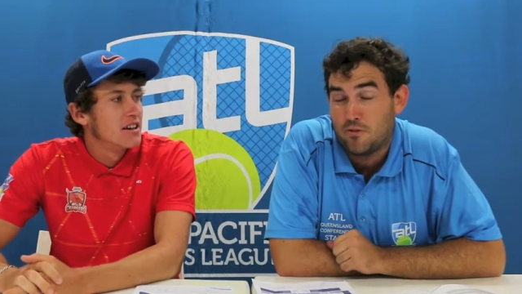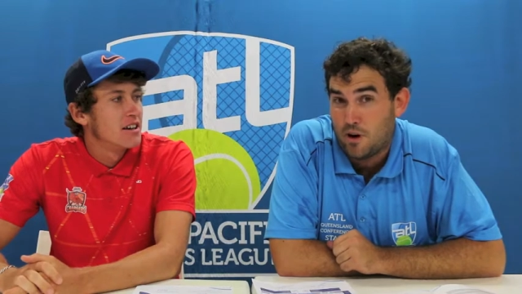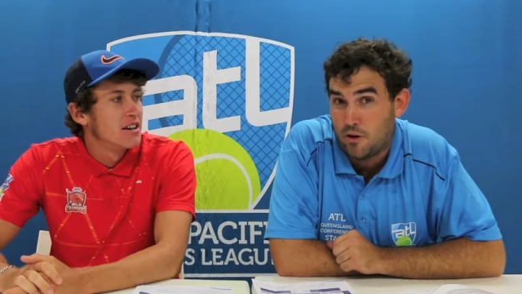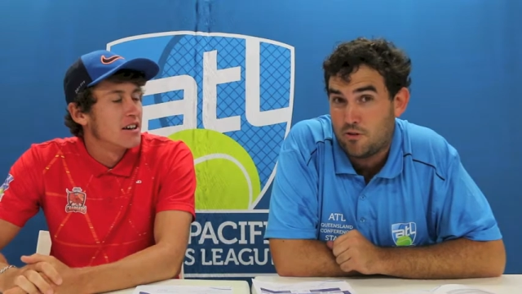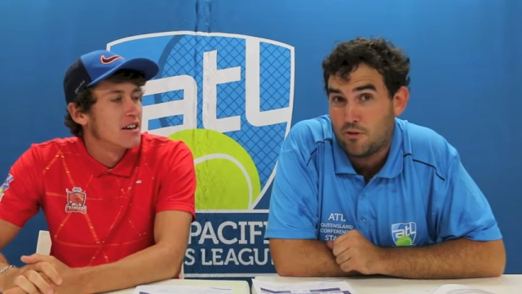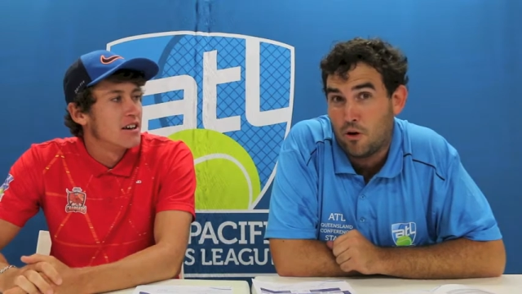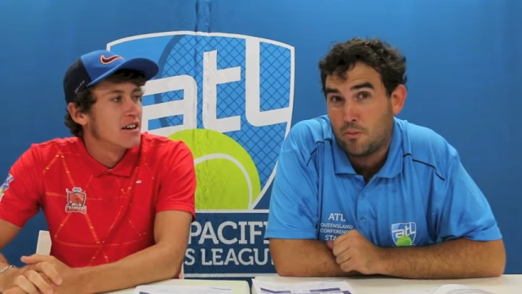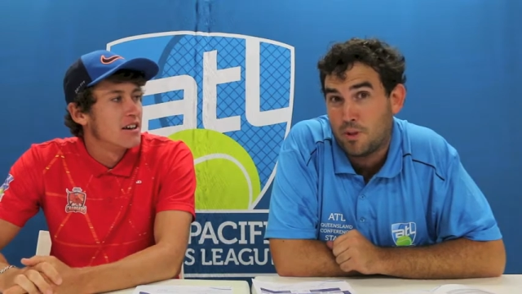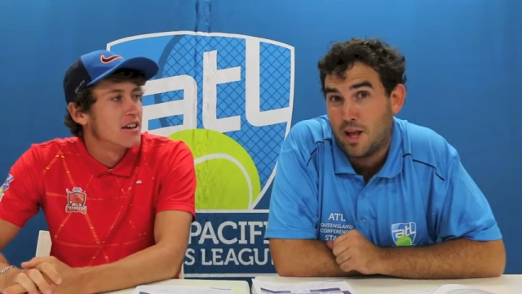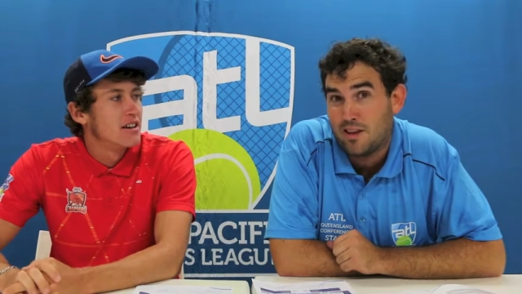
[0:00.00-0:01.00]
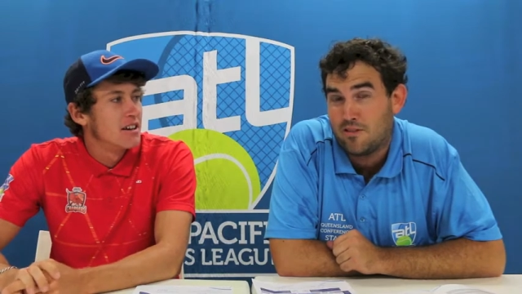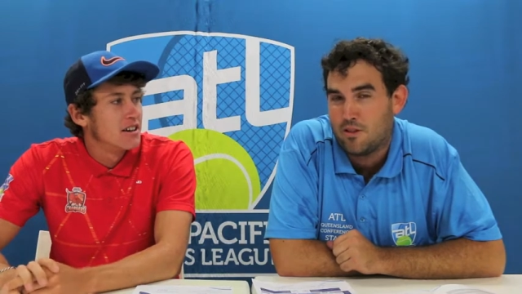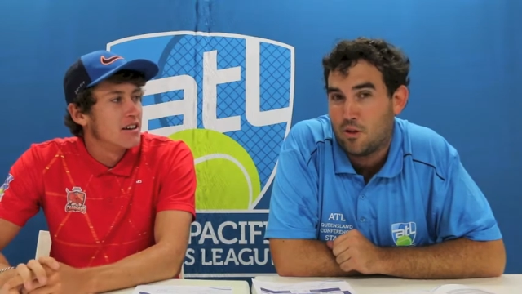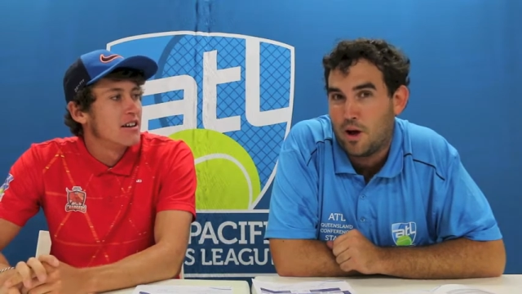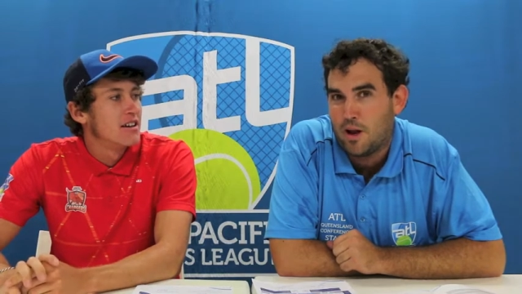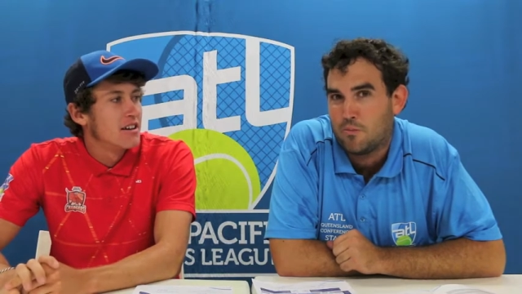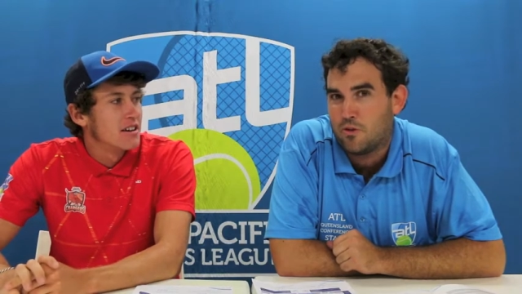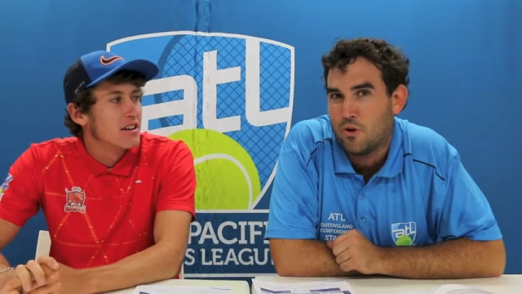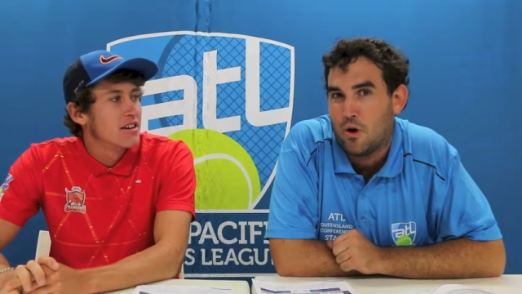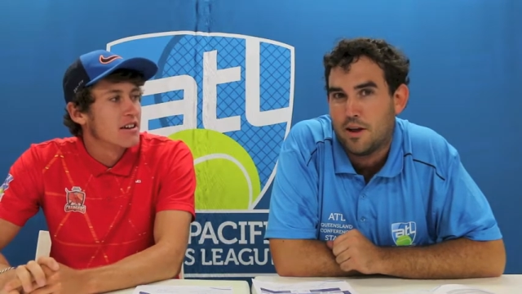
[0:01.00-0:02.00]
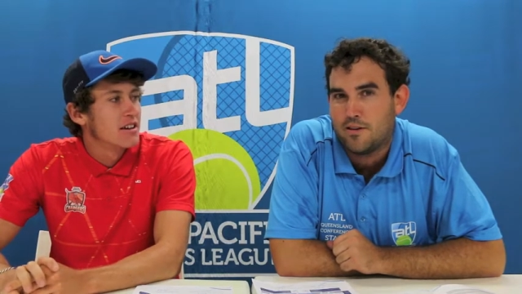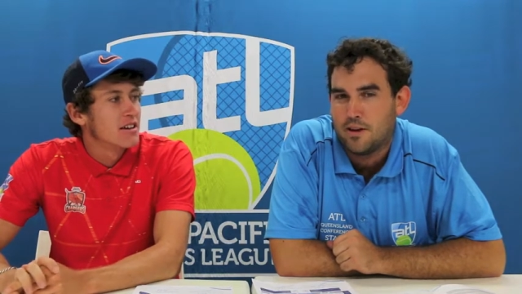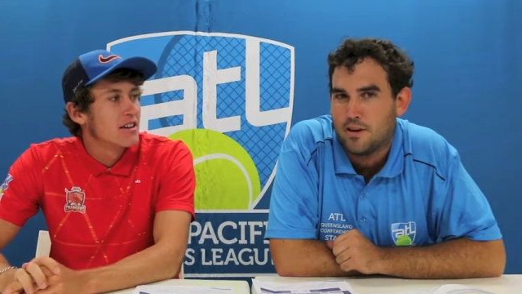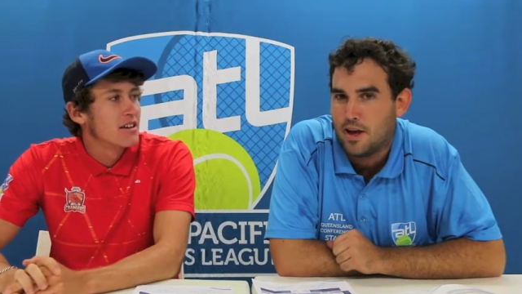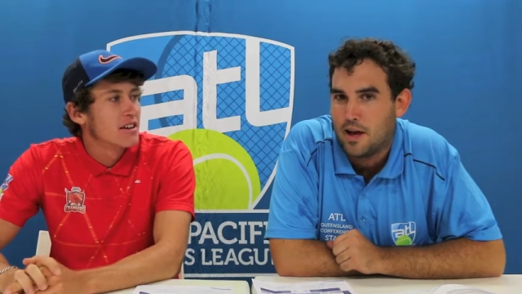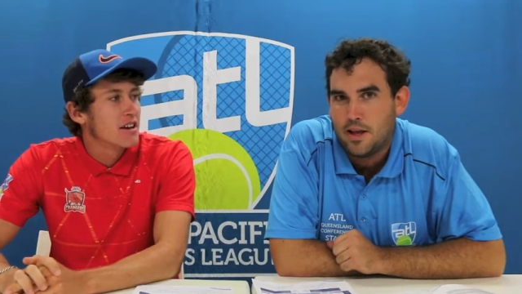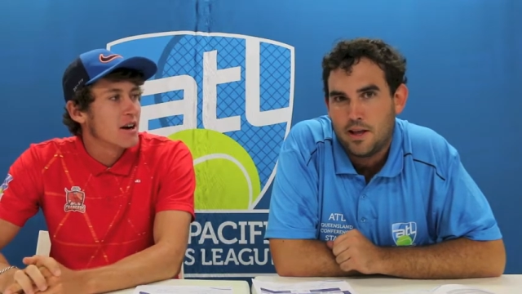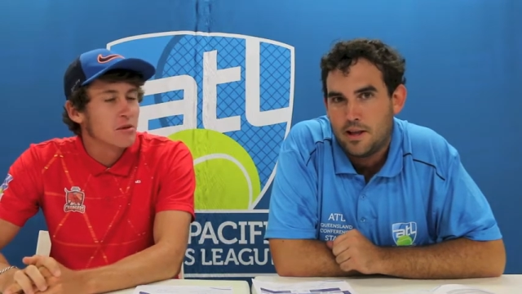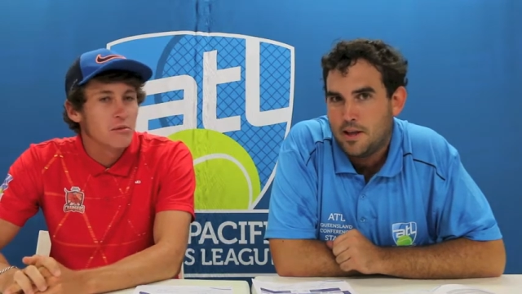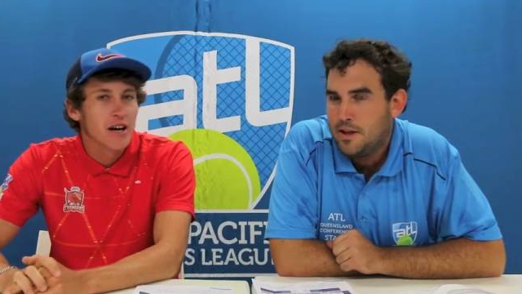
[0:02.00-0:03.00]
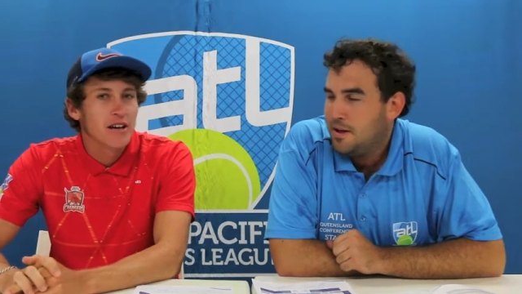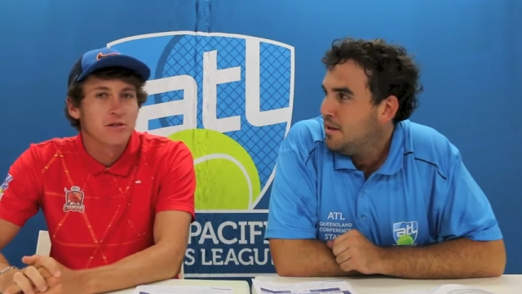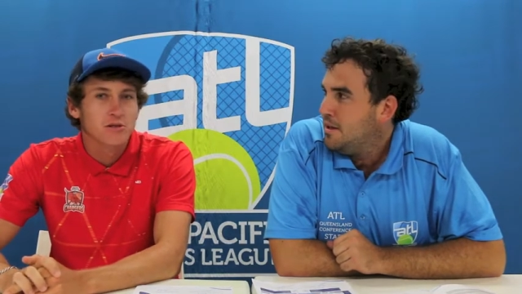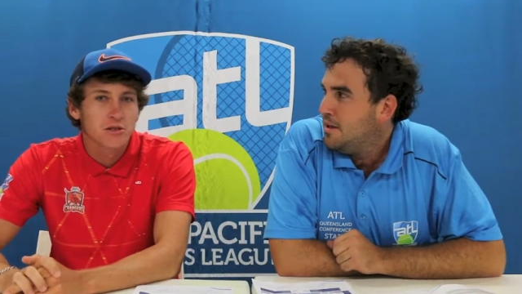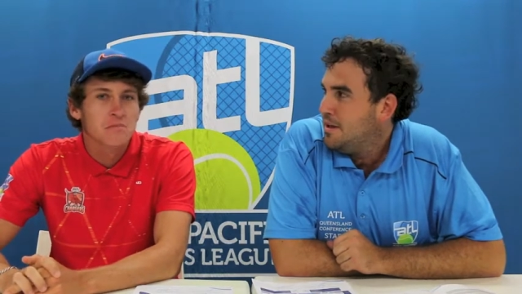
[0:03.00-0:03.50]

Speaker 1: Very strong Blaze lineup tonight, and uh, a couple of bagels.